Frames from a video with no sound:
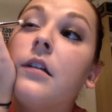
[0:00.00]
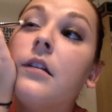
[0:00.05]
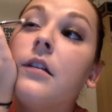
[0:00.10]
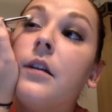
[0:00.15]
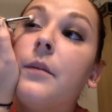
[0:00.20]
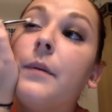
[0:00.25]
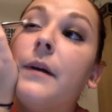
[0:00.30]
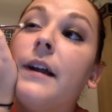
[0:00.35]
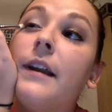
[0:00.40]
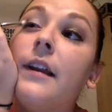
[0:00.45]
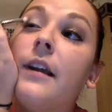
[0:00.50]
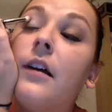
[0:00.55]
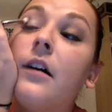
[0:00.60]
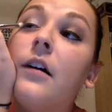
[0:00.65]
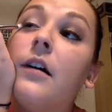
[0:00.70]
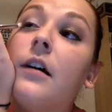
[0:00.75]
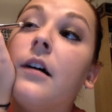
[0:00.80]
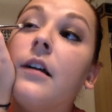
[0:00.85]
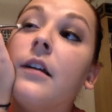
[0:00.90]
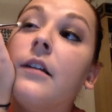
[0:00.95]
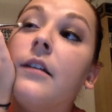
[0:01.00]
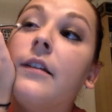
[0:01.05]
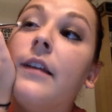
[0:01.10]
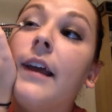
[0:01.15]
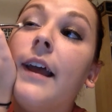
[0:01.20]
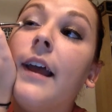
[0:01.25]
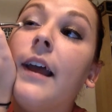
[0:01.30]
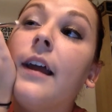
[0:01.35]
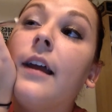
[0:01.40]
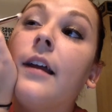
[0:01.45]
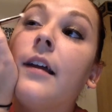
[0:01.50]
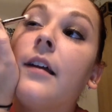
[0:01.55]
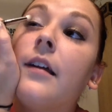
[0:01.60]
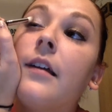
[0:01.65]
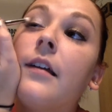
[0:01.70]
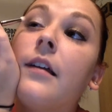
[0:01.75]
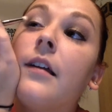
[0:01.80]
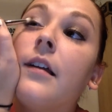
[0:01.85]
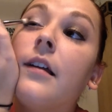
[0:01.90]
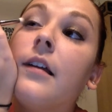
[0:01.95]
depending on day,
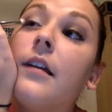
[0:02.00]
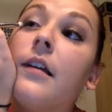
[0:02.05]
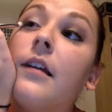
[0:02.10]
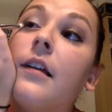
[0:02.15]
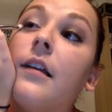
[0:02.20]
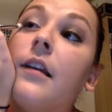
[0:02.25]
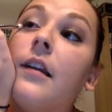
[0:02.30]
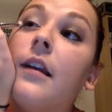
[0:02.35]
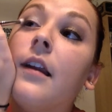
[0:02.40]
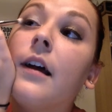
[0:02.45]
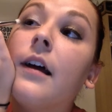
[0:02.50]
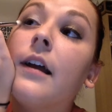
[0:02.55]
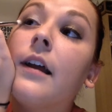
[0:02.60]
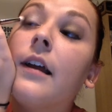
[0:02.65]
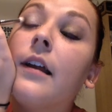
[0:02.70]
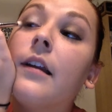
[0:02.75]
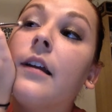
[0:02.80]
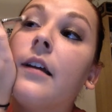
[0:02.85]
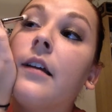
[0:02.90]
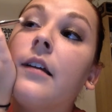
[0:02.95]
night,